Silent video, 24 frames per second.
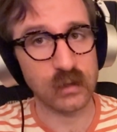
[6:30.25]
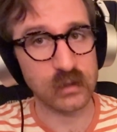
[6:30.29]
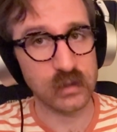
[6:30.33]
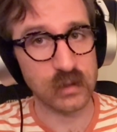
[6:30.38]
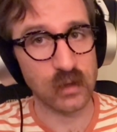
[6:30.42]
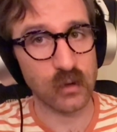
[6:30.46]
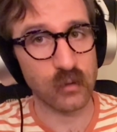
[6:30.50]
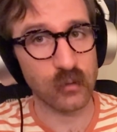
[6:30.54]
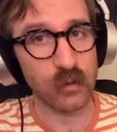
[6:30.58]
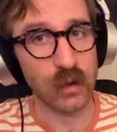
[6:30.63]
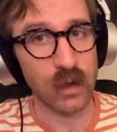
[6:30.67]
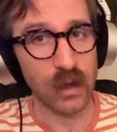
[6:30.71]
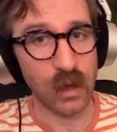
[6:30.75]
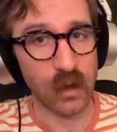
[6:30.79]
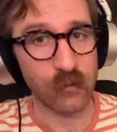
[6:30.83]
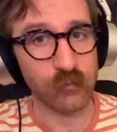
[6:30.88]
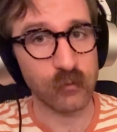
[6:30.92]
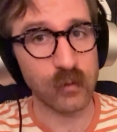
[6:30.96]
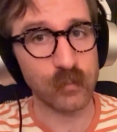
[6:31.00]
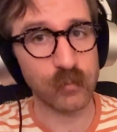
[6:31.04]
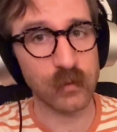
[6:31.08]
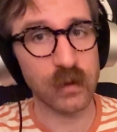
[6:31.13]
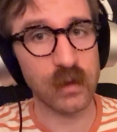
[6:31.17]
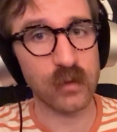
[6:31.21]
So if
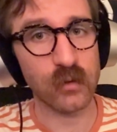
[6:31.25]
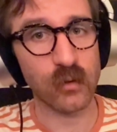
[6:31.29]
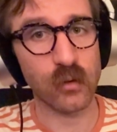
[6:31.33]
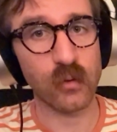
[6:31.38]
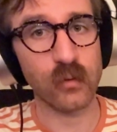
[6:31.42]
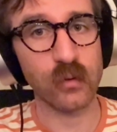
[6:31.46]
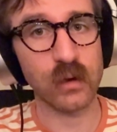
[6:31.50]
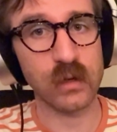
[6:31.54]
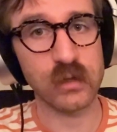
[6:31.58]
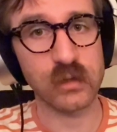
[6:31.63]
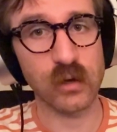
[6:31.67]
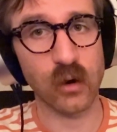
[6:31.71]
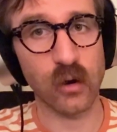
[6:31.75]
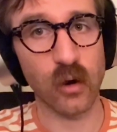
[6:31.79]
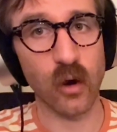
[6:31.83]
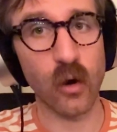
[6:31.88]
we play the whole guitar